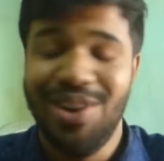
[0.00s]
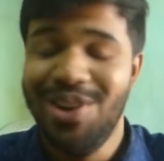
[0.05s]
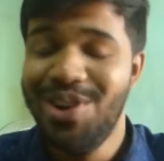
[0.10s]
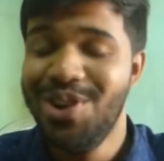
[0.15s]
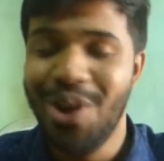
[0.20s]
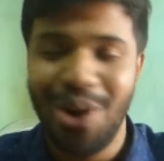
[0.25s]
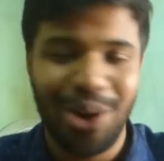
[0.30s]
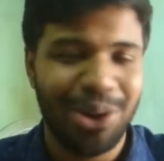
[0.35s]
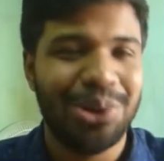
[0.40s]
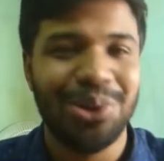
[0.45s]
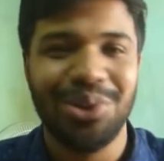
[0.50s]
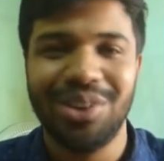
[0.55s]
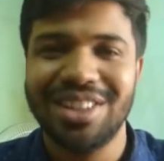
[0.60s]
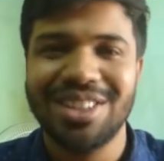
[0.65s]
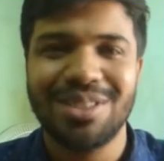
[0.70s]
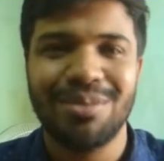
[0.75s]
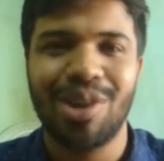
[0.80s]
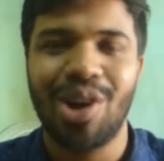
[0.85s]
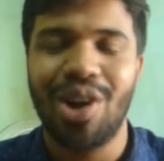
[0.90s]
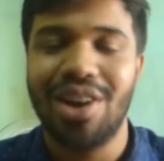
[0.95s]
not do
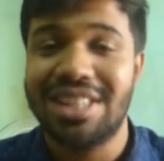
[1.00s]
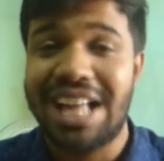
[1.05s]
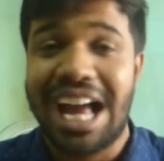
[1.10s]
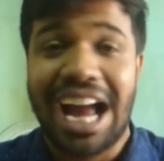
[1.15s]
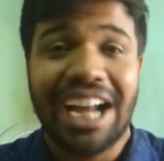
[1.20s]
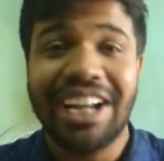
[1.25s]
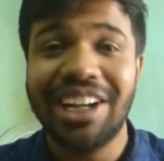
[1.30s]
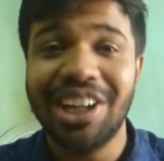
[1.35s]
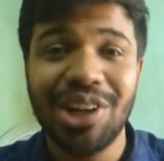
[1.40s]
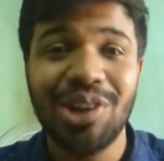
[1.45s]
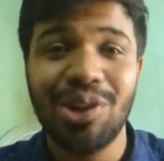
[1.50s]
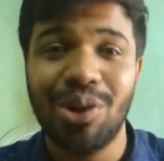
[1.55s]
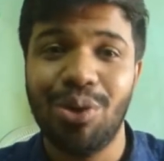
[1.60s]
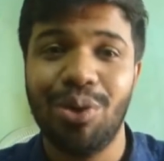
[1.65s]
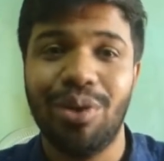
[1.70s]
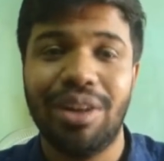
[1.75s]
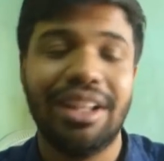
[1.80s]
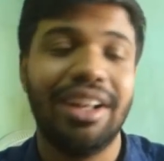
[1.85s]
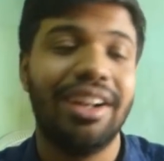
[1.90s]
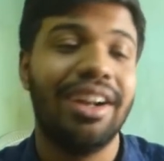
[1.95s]
this, because I didn't know
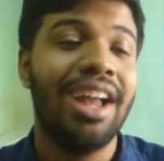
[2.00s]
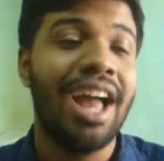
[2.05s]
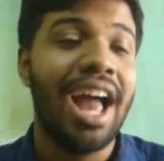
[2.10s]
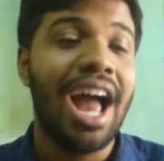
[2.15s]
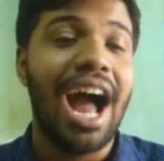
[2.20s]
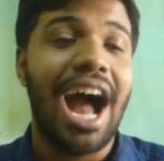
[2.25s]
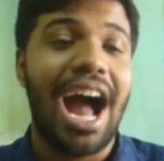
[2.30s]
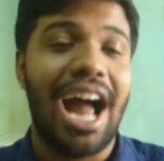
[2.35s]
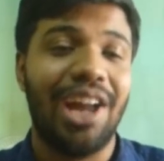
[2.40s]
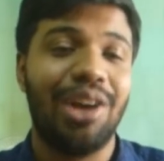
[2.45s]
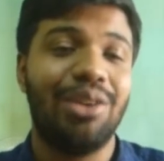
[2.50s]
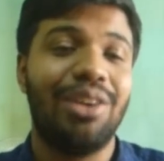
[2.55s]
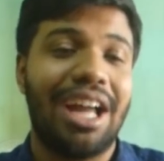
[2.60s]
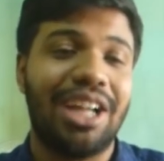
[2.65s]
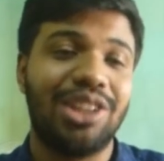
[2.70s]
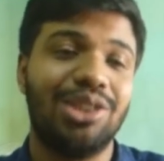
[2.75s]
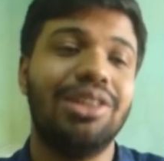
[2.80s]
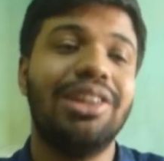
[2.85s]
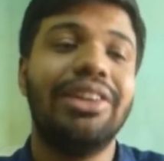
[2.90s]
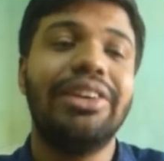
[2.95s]
whether I could
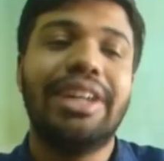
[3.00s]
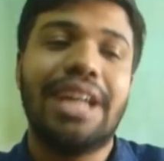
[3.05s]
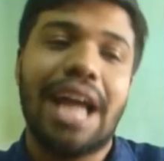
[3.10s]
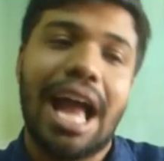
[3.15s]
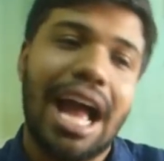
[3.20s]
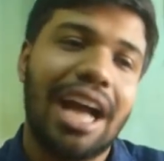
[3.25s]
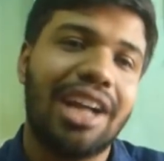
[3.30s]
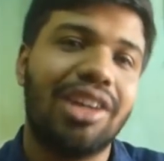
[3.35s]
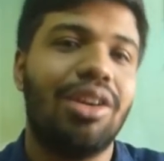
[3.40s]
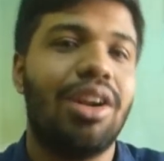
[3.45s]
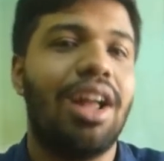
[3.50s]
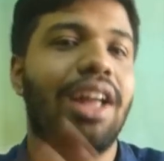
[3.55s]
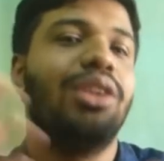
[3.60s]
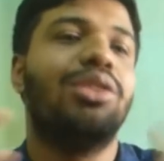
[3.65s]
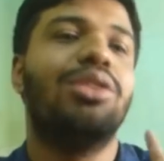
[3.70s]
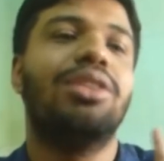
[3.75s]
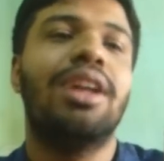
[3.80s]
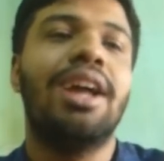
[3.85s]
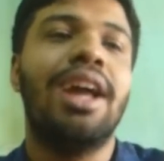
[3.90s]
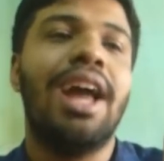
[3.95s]
actually react or I
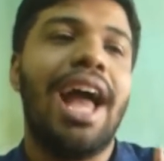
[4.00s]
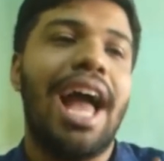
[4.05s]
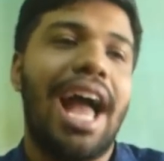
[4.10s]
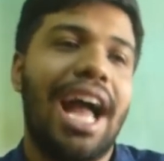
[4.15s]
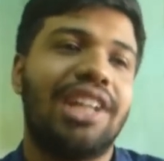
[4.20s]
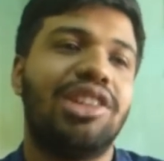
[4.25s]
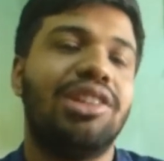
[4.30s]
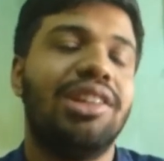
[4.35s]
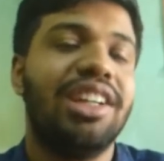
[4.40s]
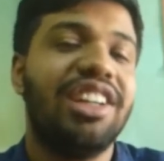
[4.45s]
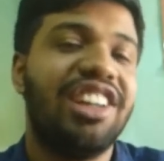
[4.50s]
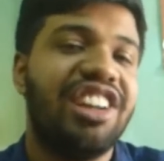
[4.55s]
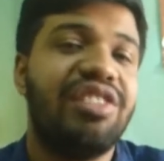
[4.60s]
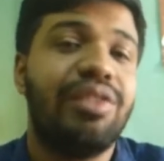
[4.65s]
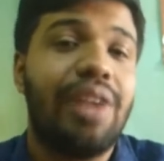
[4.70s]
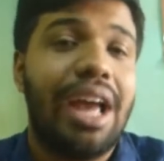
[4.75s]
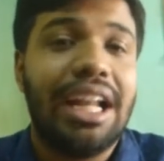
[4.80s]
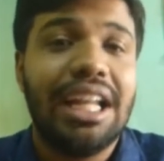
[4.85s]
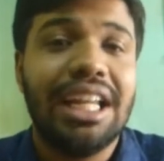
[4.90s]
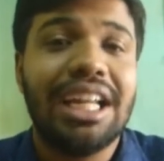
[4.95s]
could actually
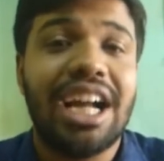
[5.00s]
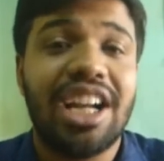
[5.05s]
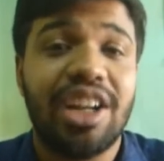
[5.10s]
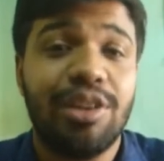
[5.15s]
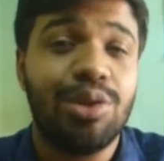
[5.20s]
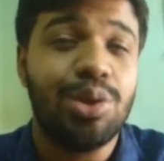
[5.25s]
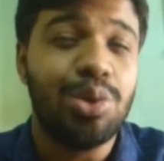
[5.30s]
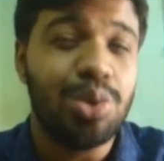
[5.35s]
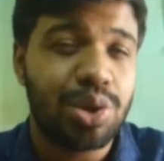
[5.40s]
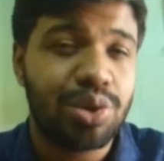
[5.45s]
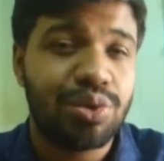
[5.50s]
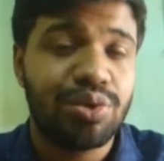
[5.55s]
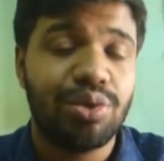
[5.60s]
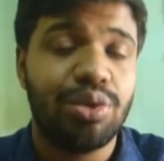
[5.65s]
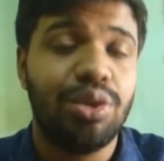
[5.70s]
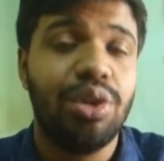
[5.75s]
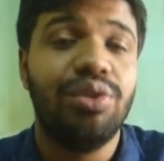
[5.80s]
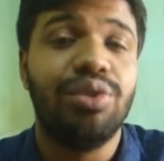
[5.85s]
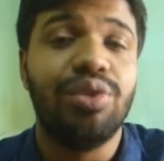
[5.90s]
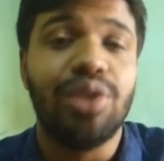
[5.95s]
give any kind of
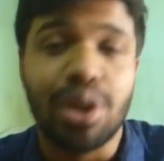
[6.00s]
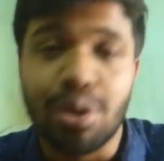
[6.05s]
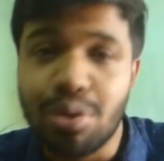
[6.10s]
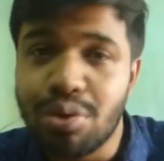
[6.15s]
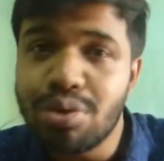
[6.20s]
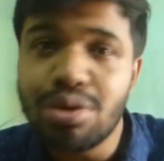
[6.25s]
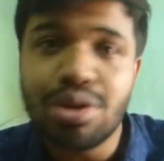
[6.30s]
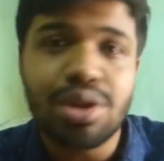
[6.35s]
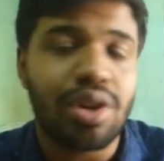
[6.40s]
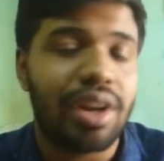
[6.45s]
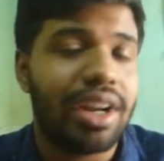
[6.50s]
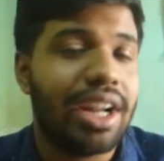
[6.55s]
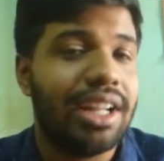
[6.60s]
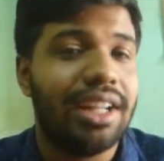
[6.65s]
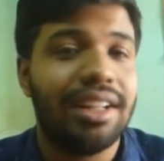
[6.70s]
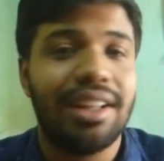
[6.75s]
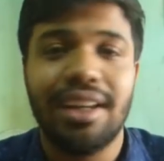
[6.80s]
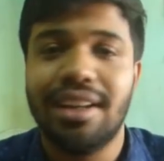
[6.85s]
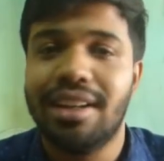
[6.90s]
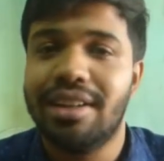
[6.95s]
useful views or
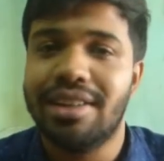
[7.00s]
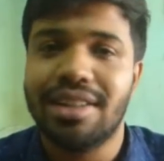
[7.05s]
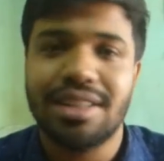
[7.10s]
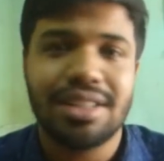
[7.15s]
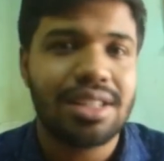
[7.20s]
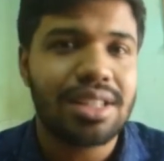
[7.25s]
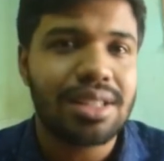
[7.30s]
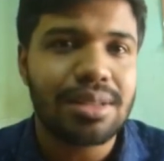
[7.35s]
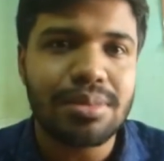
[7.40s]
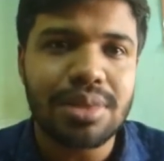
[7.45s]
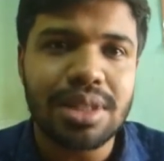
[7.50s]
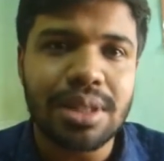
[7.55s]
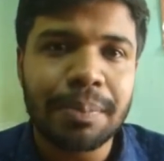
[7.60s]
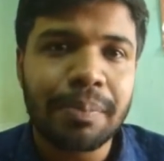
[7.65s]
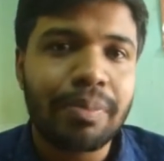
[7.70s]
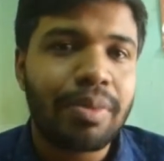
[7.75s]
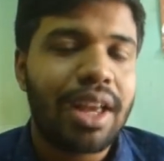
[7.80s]
anything, criticisms.